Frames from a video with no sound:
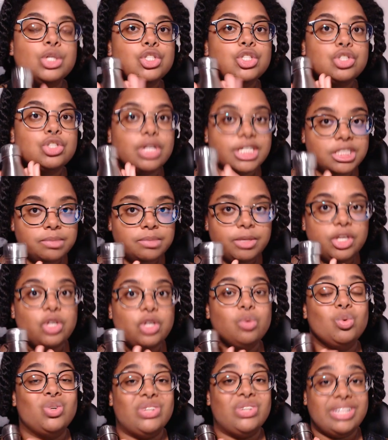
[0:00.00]
Trust me,
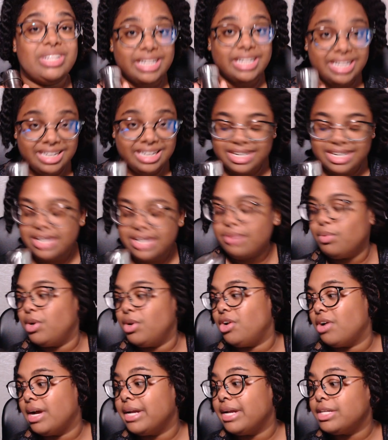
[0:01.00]
you will need it when
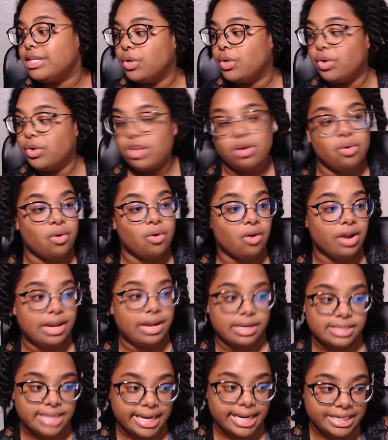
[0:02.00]
you're at Tokyo
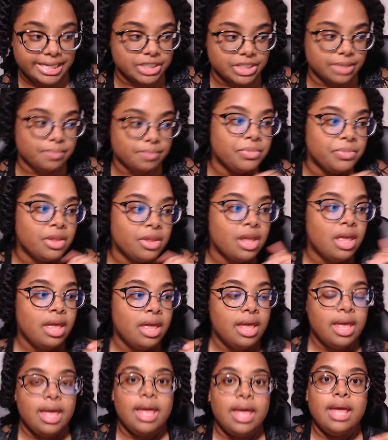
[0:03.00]
orientation.
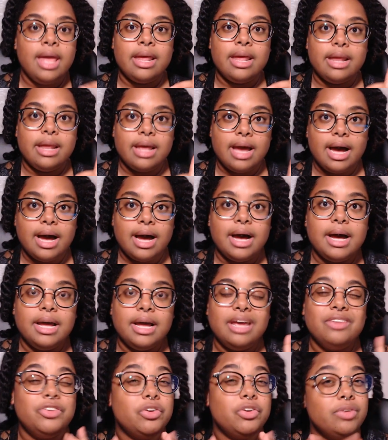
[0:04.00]
Uh,
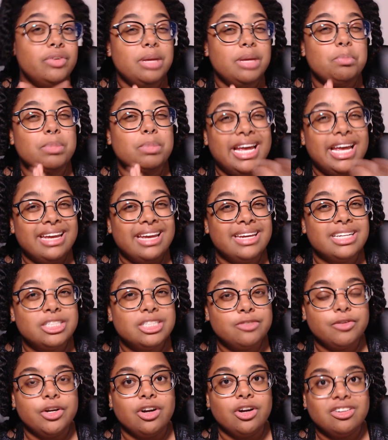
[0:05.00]
if you need blankets
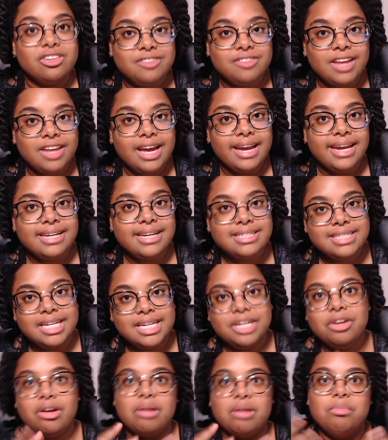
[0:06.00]
for your flight,
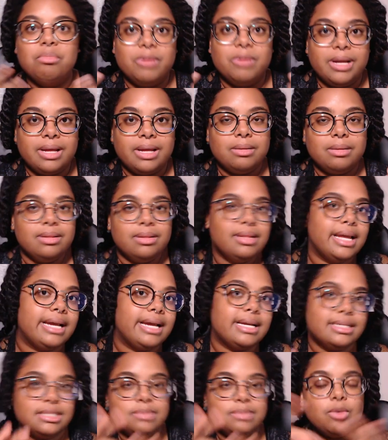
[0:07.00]
then you can bring
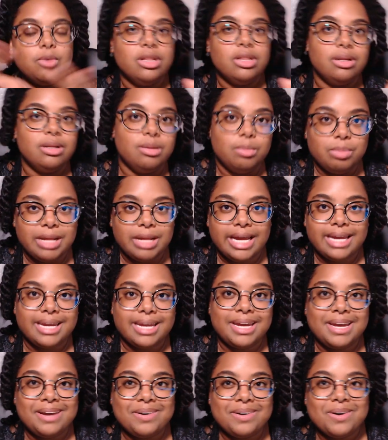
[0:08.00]
like a small little
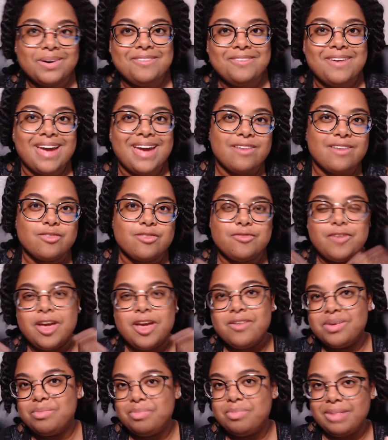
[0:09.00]
blanket, or if you have a
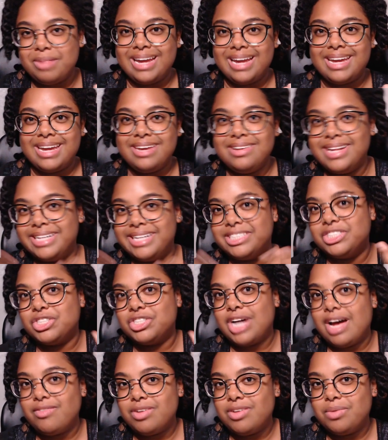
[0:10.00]
favorite blanket you like to
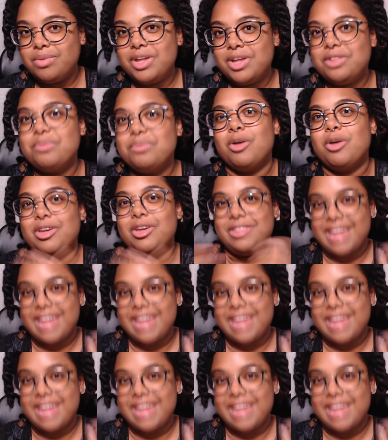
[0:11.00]
travel with, bring